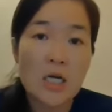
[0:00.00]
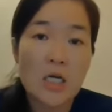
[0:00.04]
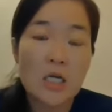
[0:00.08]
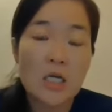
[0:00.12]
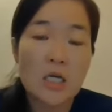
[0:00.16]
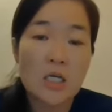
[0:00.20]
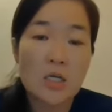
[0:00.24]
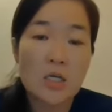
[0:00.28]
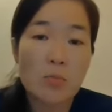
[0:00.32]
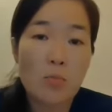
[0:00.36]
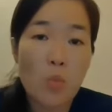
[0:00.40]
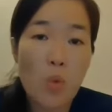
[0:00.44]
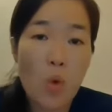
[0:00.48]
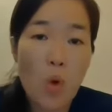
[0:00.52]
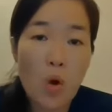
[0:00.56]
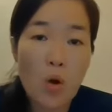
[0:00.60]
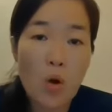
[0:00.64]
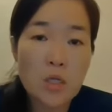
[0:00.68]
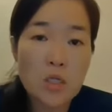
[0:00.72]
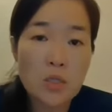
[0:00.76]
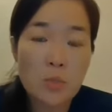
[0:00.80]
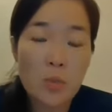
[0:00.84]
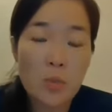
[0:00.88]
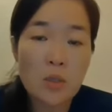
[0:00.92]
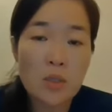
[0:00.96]
More
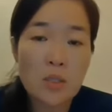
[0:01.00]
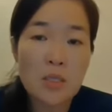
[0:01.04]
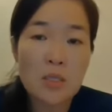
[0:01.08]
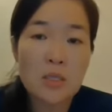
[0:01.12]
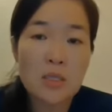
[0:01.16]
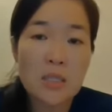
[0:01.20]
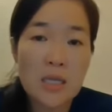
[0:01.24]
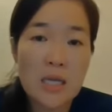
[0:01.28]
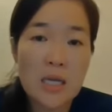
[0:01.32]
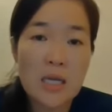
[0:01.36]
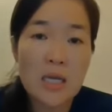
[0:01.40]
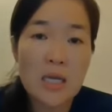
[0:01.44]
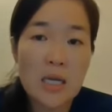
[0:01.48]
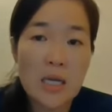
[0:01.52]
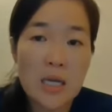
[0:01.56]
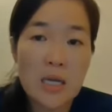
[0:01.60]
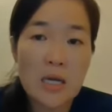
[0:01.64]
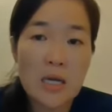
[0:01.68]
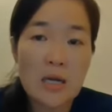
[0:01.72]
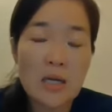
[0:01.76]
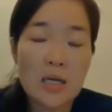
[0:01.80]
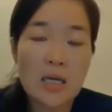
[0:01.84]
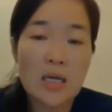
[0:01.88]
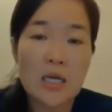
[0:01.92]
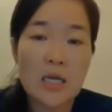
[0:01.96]
important thing
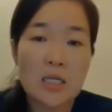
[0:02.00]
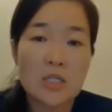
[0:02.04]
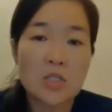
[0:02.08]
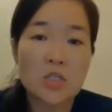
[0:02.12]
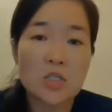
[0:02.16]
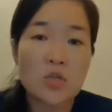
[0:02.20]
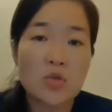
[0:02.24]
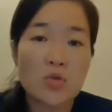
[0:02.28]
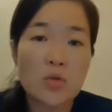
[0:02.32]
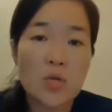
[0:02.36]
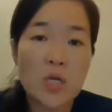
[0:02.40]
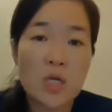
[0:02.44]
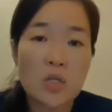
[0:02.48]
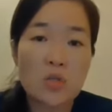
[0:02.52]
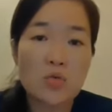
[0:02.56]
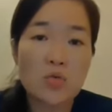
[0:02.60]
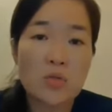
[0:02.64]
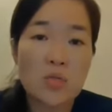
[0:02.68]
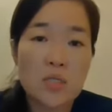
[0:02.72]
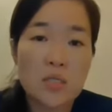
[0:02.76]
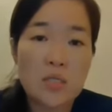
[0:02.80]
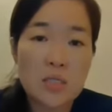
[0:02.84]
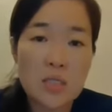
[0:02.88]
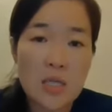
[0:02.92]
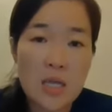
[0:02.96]
here is you need to
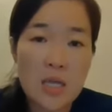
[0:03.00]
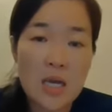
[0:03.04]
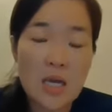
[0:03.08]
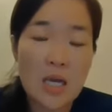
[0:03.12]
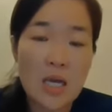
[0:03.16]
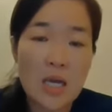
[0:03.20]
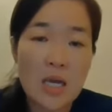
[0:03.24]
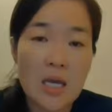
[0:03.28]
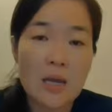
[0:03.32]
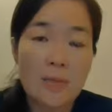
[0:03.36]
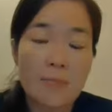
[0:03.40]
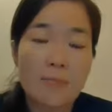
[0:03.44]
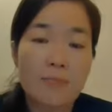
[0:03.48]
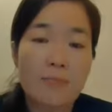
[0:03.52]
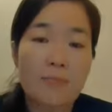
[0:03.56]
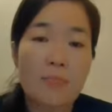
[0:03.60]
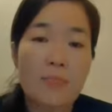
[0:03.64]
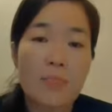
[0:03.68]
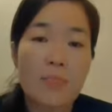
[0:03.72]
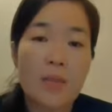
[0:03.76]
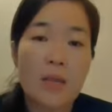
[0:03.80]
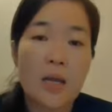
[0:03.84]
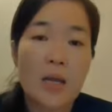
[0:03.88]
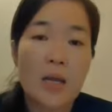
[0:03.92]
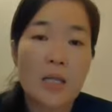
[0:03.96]
see
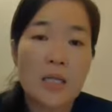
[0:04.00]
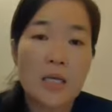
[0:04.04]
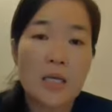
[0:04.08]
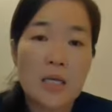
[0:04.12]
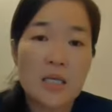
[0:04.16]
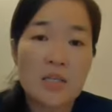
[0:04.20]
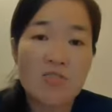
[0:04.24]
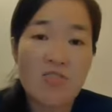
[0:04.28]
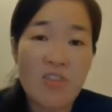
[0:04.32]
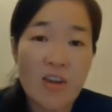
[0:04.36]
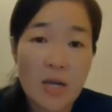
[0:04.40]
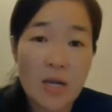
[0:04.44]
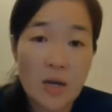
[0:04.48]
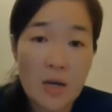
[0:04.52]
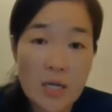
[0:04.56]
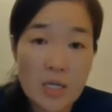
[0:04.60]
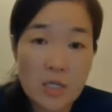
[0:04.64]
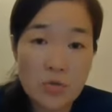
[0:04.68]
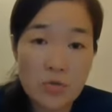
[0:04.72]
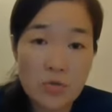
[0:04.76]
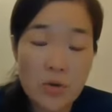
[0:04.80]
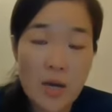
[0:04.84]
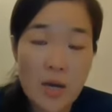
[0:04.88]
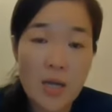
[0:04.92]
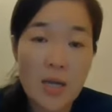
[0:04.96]
the
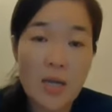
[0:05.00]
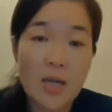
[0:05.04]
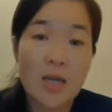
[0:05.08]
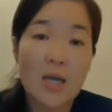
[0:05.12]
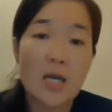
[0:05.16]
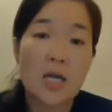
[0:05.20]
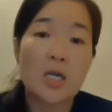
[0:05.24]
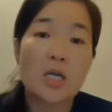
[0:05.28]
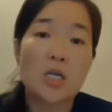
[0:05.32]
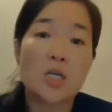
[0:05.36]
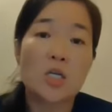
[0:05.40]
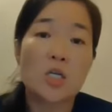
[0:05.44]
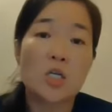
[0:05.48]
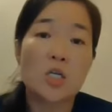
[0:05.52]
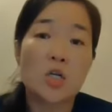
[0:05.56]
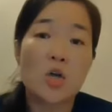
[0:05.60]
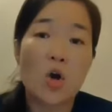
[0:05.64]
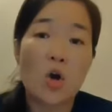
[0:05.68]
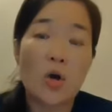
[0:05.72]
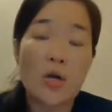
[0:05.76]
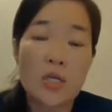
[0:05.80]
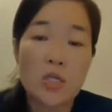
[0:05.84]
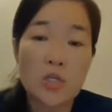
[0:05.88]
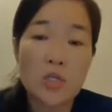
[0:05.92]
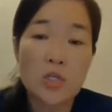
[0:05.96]
triglyceride, your
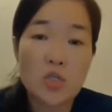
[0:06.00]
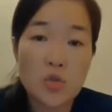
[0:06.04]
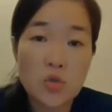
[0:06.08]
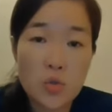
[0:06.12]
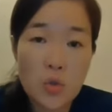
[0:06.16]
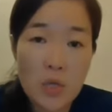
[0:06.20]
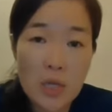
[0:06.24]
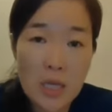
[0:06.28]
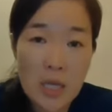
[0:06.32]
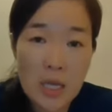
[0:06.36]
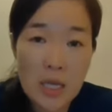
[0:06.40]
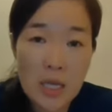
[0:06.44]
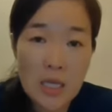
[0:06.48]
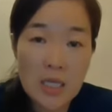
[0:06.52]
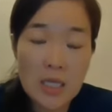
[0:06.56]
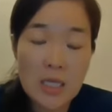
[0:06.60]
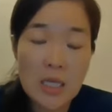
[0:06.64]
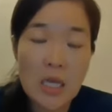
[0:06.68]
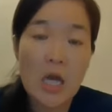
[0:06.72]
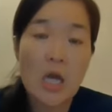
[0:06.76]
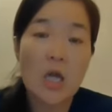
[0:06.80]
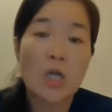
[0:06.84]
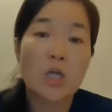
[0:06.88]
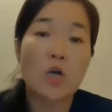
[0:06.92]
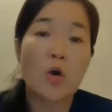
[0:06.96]

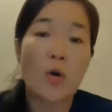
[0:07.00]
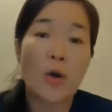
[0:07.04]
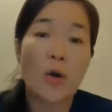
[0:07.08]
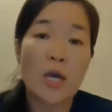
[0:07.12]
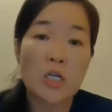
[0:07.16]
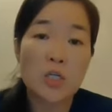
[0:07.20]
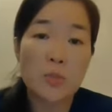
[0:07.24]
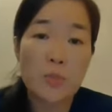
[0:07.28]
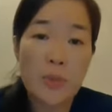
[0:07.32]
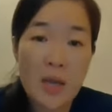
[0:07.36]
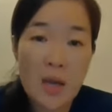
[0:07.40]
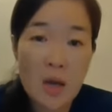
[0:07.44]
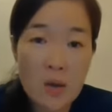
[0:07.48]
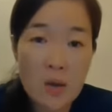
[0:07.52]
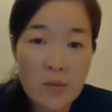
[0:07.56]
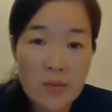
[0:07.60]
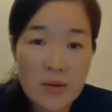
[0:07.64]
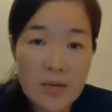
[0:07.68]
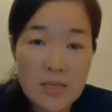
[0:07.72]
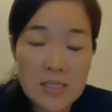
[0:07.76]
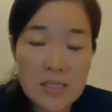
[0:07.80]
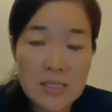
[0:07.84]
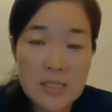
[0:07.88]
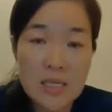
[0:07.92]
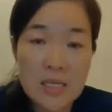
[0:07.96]
insulin, your
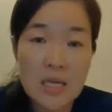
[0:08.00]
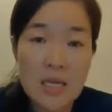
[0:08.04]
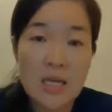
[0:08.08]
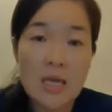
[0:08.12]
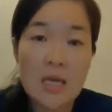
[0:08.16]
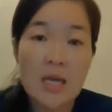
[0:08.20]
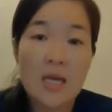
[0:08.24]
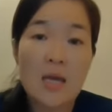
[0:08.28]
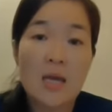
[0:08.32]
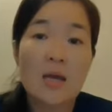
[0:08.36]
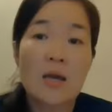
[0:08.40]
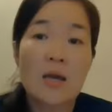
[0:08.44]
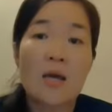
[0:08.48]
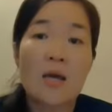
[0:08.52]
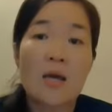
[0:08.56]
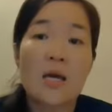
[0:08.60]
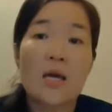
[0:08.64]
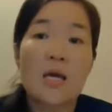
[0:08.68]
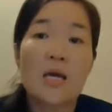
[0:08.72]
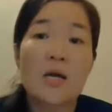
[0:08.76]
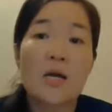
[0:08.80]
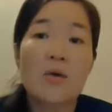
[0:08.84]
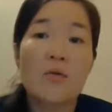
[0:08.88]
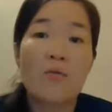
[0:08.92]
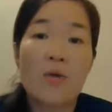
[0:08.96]
HbA1c,
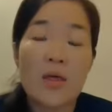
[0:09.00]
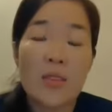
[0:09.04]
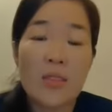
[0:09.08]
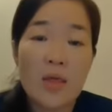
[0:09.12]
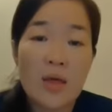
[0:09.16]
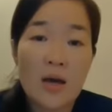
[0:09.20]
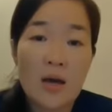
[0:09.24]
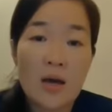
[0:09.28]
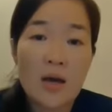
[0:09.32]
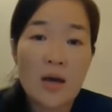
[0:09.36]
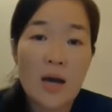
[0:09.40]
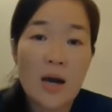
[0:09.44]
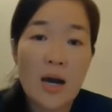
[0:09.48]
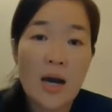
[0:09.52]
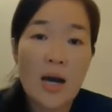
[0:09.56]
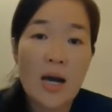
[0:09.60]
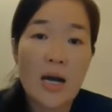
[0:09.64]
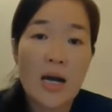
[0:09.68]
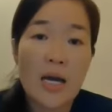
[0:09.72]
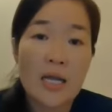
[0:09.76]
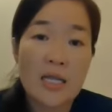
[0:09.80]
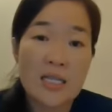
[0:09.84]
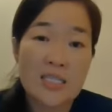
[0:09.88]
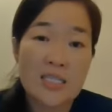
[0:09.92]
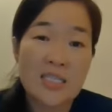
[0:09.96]
whether
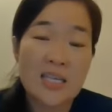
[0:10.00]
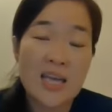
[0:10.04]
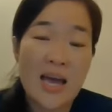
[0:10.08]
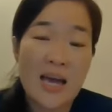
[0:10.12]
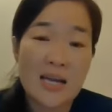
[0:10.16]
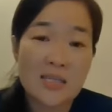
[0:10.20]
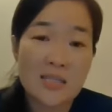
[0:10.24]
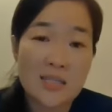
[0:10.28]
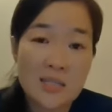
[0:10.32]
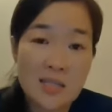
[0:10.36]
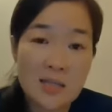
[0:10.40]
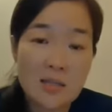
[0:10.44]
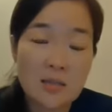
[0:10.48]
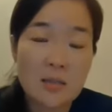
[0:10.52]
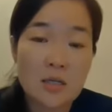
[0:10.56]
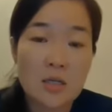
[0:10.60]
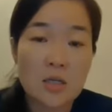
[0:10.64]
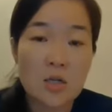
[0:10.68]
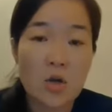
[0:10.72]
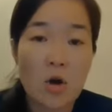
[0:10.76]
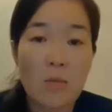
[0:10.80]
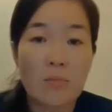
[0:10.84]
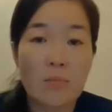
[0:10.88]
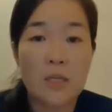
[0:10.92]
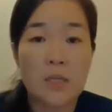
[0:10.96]
it exceeds the
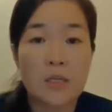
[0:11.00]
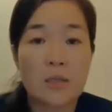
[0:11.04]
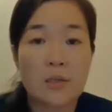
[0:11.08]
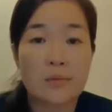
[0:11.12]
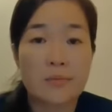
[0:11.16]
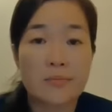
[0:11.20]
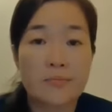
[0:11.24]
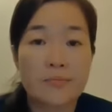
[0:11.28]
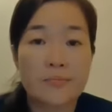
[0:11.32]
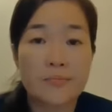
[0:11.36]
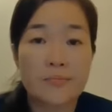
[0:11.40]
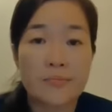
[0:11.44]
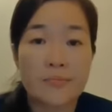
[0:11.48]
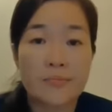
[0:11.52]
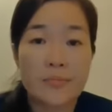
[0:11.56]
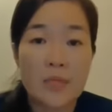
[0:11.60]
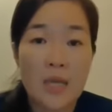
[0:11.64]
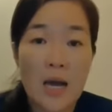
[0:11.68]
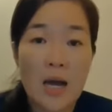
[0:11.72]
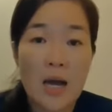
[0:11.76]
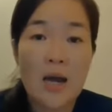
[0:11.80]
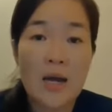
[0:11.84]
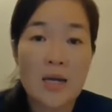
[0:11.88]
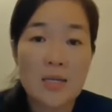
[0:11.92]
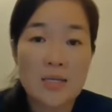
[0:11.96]
normal,
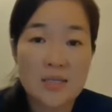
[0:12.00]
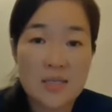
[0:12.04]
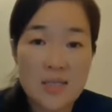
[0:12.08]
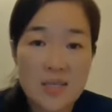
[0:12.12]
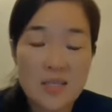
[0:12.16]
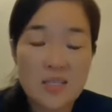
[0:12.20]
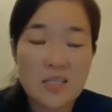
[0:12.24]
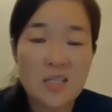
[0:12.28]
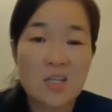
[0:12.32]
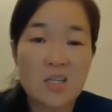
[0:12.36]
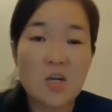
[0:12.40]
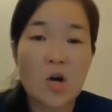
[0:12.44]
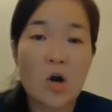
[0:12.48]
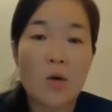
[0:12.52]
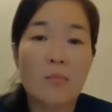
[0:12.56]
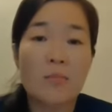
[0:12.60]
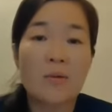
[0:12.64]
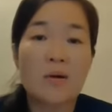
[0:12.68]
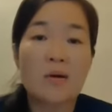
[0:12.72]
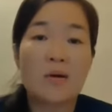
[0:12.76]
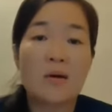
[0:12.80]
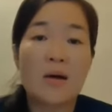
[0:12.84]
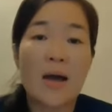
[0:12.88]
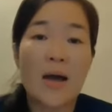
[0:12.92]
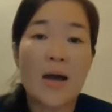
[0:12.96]
yeah, exceed the
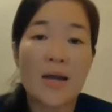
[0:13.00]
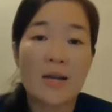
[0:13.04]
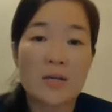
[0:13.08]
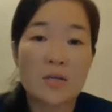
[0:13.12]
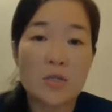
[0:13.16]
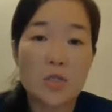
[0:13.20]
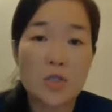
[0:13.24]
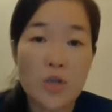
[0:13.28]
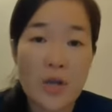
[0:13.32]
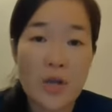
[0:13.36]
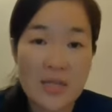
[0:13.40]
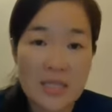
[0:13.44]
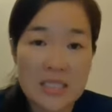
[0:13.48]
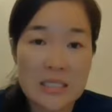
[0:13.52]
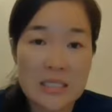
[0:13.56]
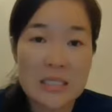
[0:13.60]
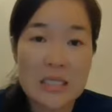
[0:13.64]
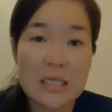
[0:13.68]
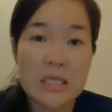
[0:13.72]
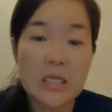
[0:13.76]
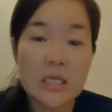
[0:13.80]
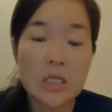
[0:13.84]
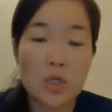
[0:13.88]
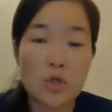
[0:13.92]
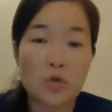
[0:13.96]
normal and
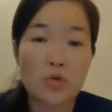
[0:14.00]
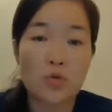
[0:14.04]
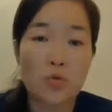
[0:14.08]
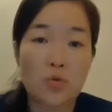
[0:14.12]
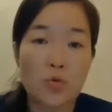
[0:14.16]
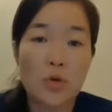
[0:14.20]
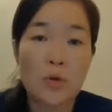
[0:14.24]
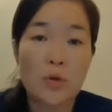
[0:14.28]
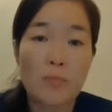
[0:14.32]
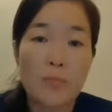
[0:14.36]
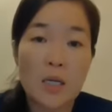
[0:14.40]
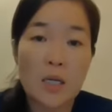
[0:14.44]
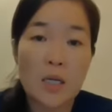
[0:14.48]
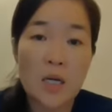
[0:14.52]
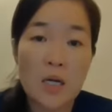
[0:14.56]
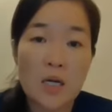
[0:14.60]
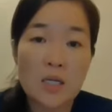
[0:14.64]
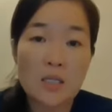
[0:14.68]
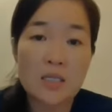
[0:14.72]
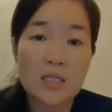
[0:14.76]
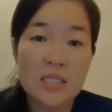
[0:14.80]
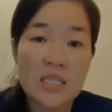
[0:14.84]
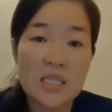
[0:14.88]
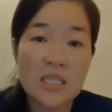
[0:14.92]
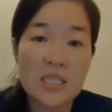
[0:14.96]
threatening you
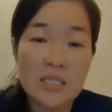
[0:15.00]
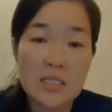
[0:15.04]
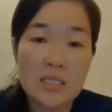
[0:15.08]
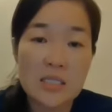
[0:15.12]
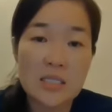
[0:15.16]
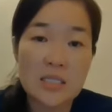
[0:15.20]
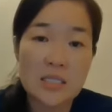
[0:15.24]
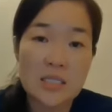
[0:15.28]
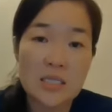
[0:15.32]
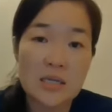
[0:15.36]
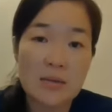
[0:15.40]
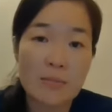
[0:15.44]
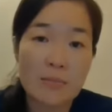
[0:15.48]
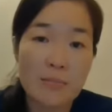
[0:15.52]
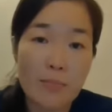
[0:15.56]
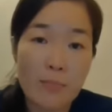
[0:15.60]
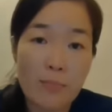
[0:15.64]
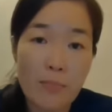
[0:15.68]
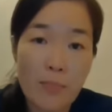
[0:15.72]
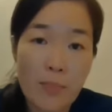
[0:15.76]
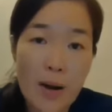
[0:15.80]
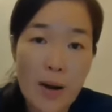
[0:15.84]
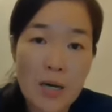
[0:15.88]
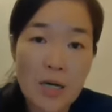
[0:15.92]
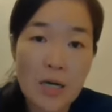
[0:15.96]
because this is the
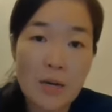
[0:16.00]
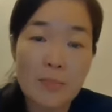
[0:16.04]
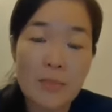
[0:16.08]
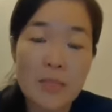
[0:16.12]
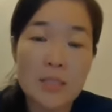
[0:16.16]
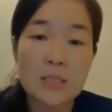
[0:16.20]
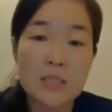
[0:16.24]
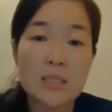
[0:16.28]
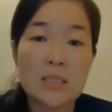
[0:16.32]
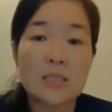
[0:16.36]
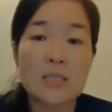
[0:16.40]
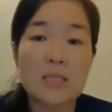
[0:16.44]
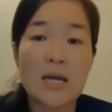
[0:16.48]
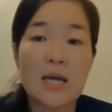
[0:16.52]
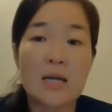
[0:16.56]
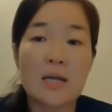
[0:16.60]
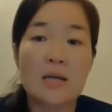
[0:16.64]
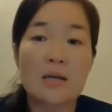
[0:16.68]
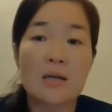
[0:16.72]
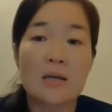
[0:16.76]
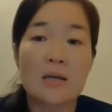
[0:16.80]
parameter that